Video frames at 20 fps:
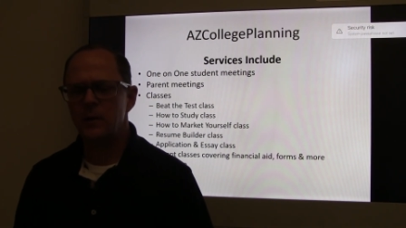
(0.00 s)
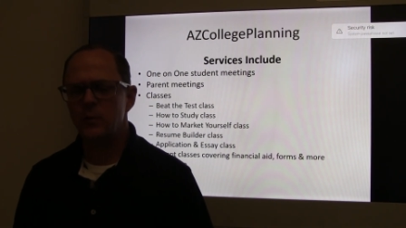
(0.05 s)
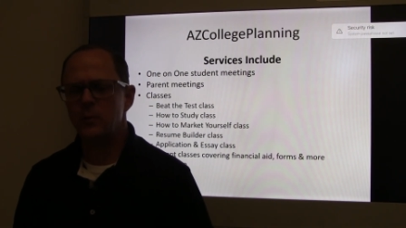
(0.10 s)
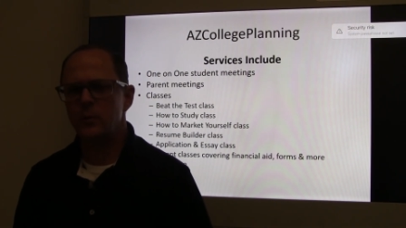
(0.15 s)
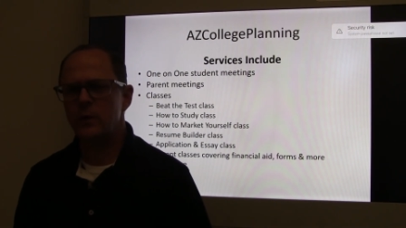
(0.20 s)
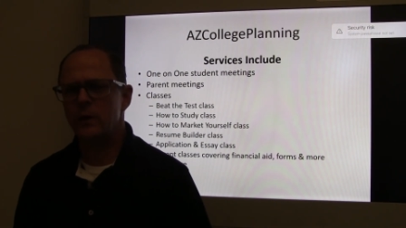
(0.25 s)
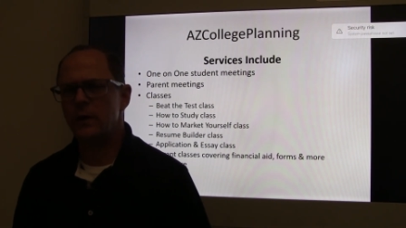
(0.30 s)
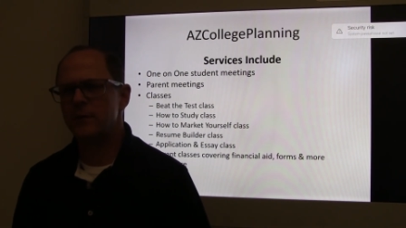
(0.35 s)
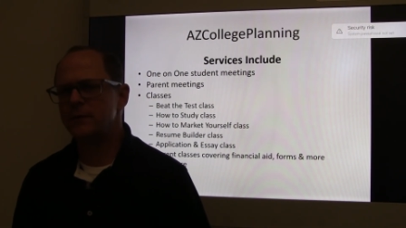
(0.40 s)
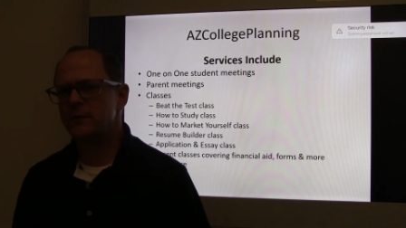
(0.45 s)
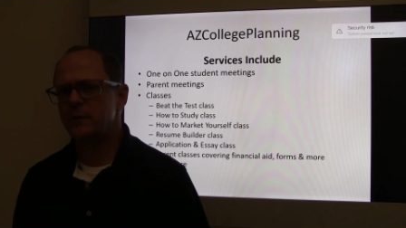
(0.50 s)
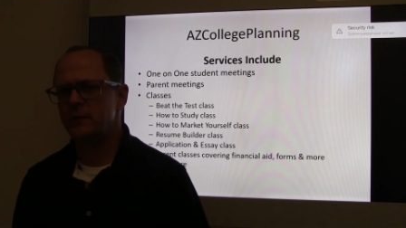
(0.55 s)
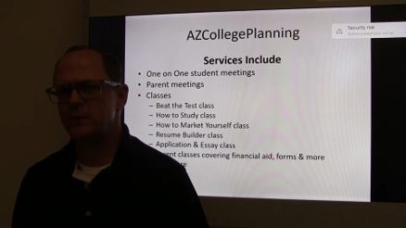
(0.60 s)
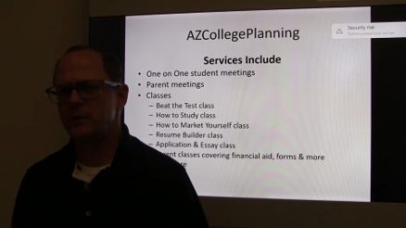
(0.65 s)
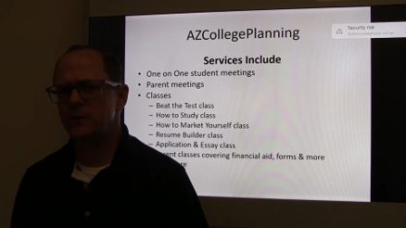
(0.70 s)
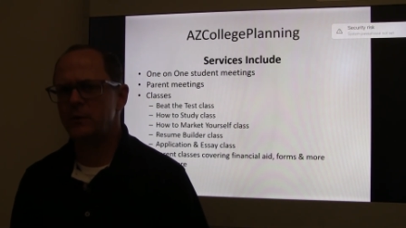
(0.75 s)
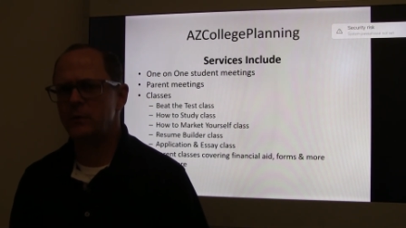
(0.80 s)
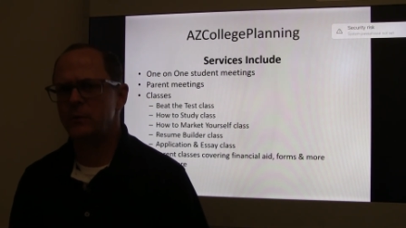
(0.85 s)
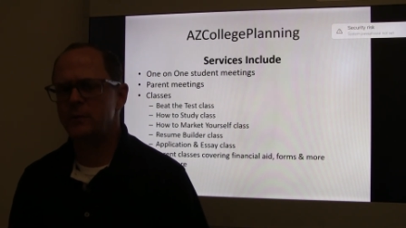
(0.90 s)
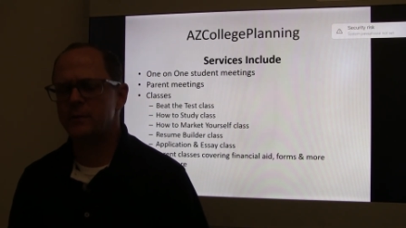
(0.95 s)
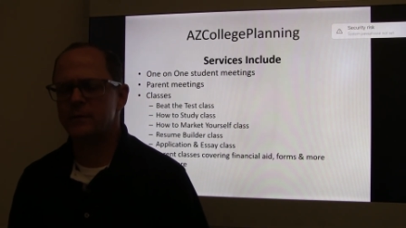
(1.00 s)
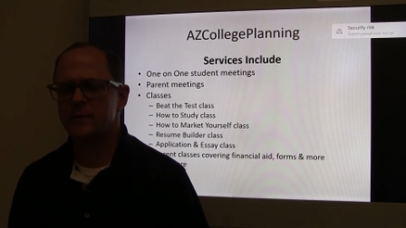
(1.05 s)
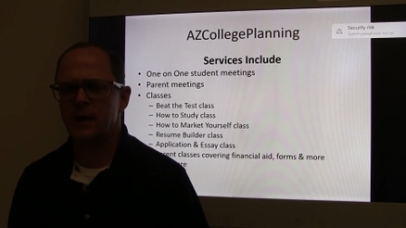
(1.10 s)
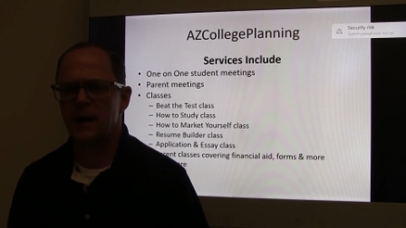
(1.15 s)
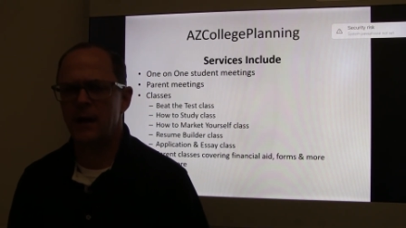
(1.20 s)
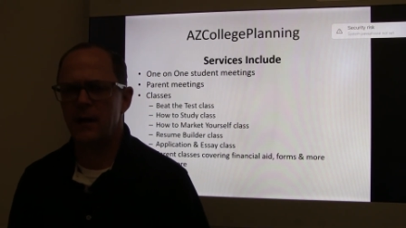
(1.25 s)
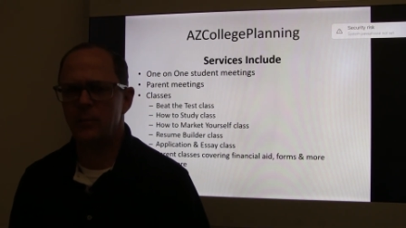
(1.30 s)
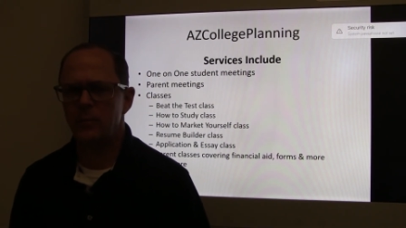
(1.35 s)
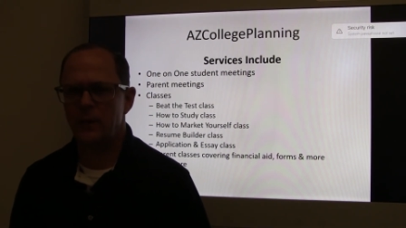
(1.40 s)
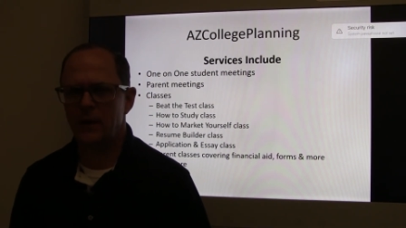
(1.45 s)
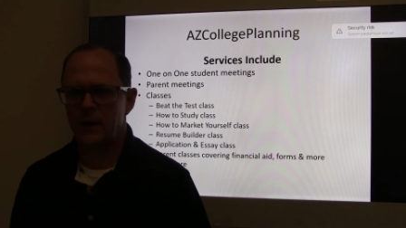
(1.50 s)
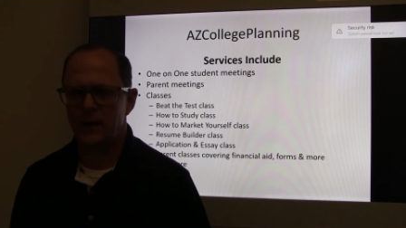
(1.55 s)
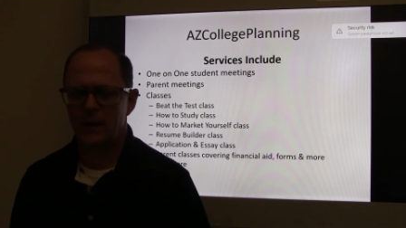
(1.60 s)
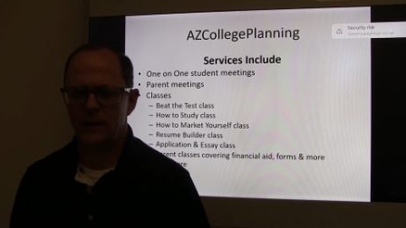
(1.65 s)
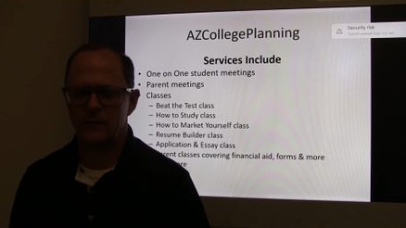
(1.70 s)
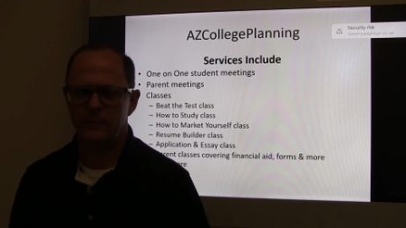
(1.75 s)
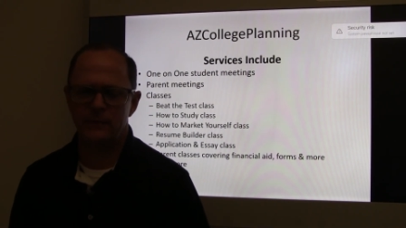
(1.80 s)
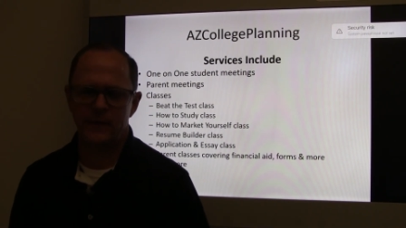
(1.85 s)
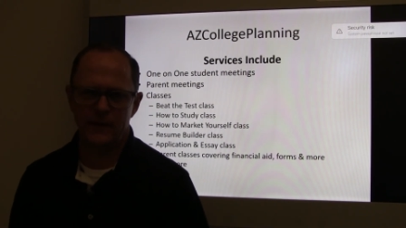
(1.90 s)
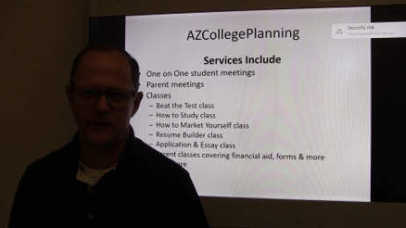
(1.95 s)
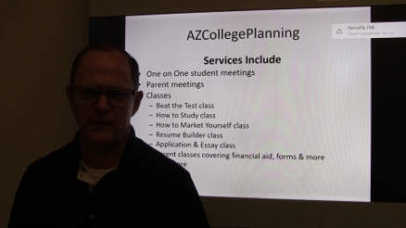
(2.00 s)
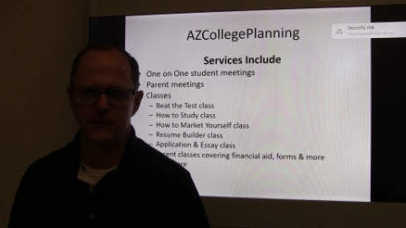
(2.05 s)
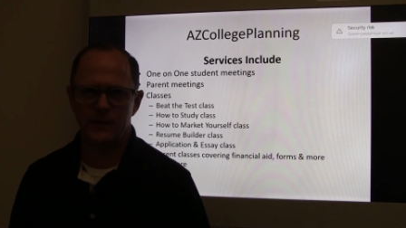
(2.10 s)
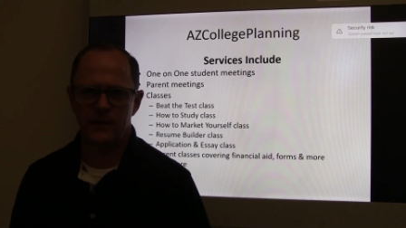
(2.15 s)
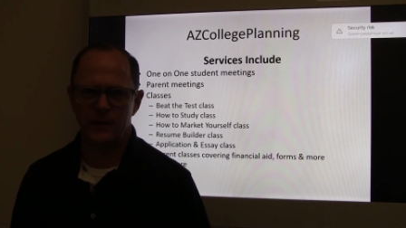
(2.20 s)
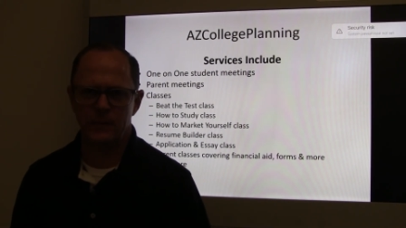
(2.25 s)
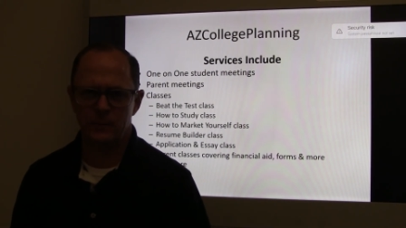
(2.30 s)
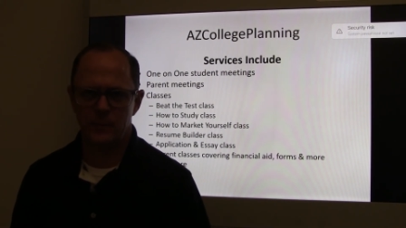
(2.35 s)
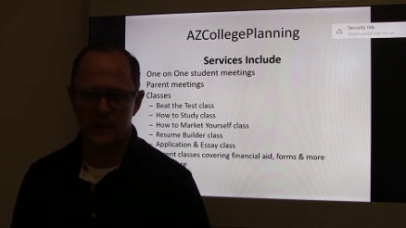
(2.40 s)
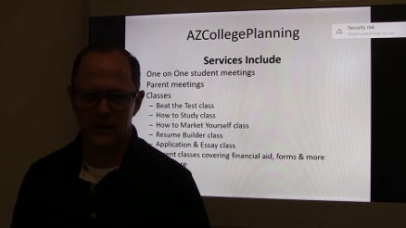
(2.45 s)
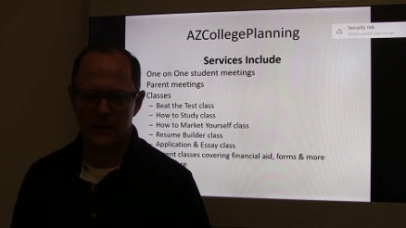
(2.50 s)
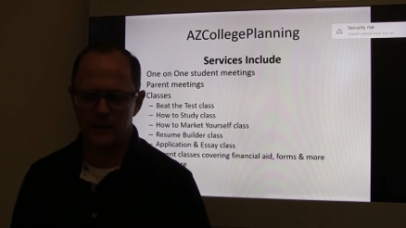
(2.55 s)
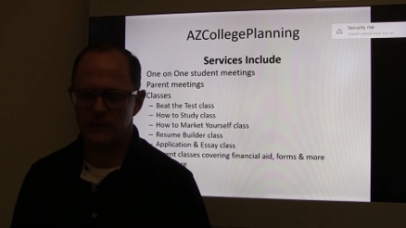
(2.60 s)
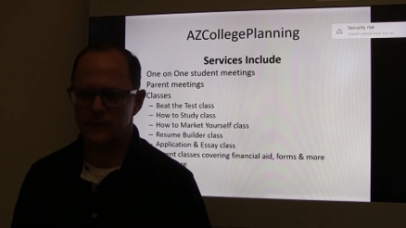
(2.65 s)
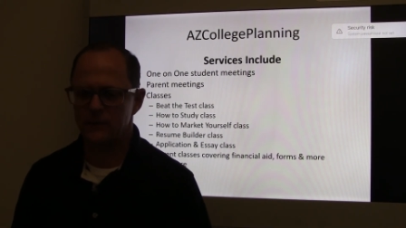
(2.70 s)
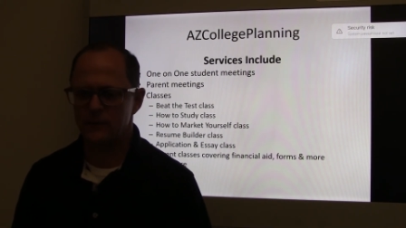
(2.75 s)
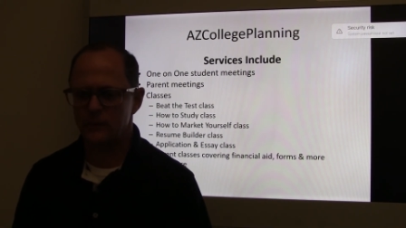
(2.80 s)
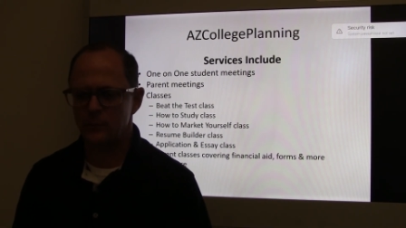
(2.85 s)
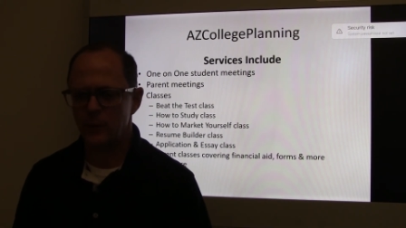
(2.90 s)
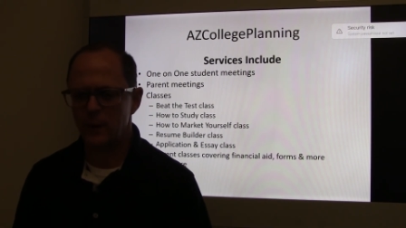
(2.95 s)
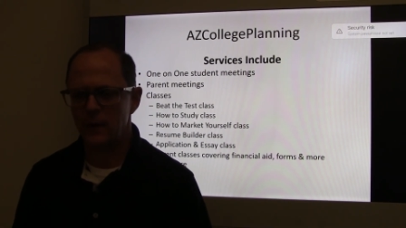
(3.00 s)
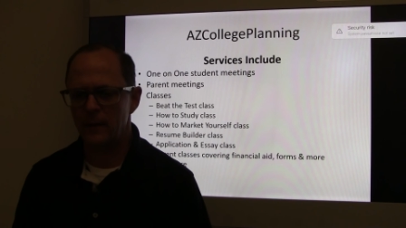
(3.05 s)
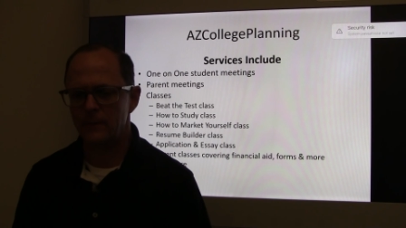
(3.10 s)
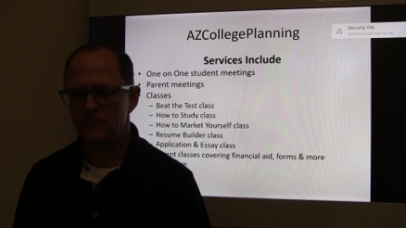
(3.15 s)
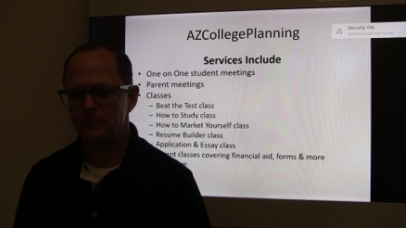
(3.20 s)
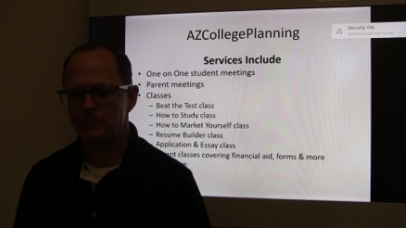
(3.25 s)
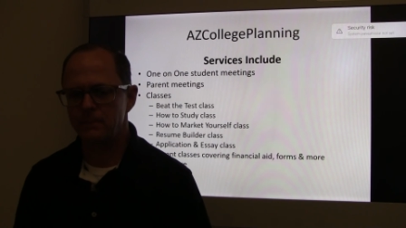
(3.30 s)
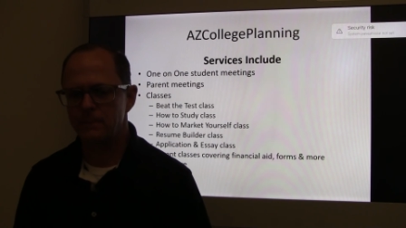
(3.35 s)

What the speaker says: we also do Skype and FaceTime meetings as well.